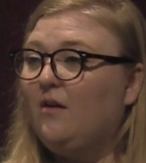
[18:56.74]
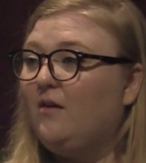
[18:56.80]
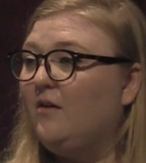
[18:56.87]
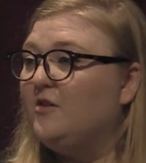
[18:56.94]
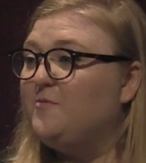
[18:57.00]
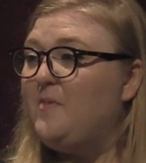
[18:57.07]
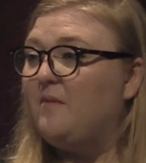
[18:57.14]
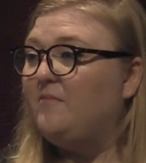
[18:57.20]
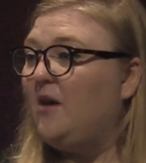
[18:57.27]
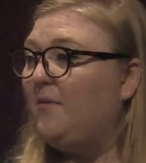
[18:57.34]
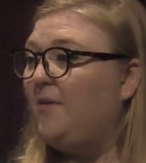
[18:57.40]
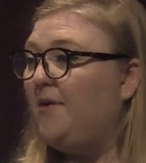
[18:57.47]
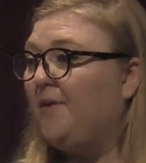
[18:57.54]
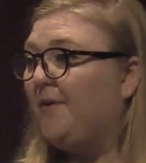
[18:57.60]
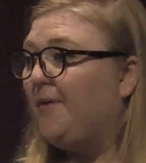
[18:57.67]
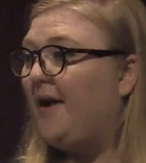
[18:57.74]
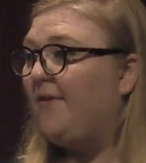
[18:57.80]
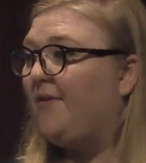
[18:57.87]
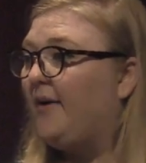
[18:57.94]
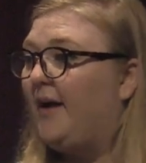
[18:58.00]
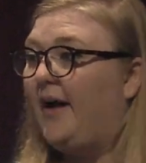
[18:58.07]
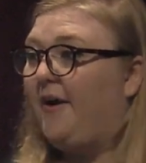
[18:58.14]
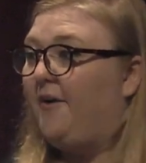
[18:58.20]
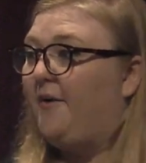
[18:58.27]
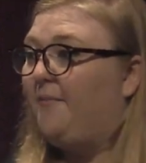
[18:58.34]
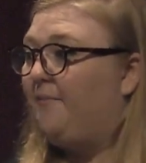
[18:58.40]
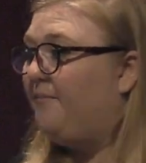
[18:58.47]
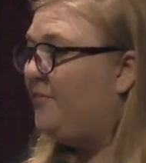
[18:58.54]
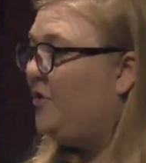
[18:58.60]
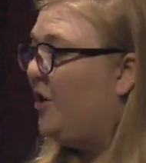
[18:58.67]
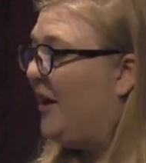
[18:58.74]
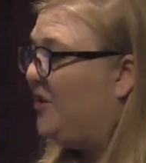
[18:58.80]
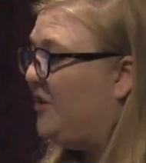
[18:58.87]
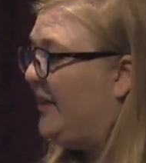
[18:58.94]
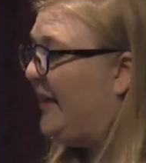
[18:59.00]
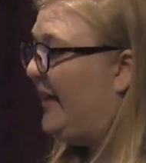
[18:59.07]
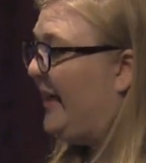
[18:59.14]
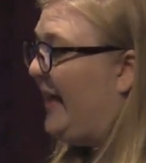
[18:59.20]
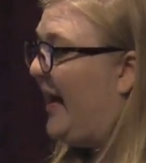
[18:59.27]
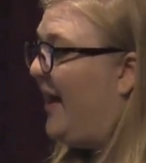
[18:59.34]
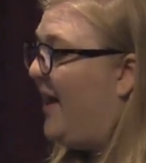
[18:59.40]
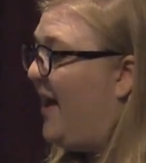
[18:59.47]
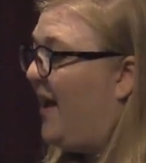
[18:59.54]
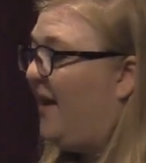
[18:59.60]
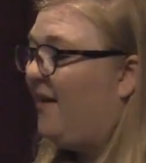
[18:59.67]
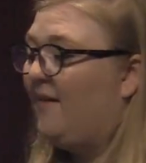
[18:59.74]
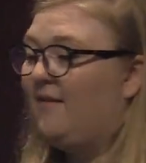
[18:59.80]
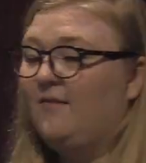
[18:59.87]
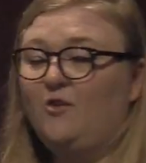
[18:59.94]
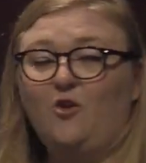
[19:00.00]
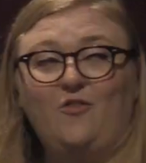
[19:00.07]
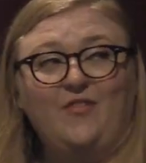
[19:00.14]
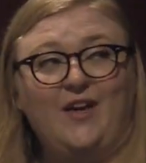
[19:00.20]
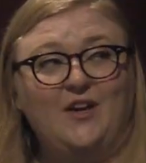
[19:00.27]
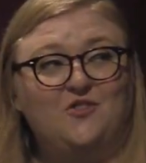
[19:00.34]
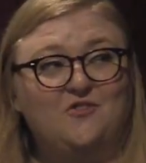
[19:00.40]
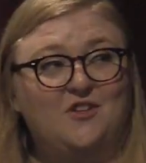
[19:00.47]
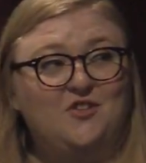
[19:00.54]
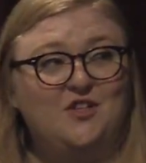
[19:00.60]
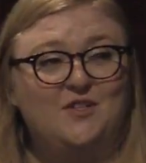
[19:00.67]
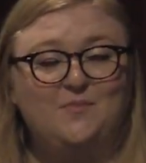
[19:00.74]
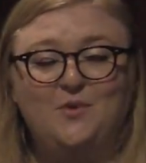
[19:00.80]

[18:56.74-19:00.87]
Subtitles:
goes to BMW or wherever, I don't know, you're actually going to get a notification that she's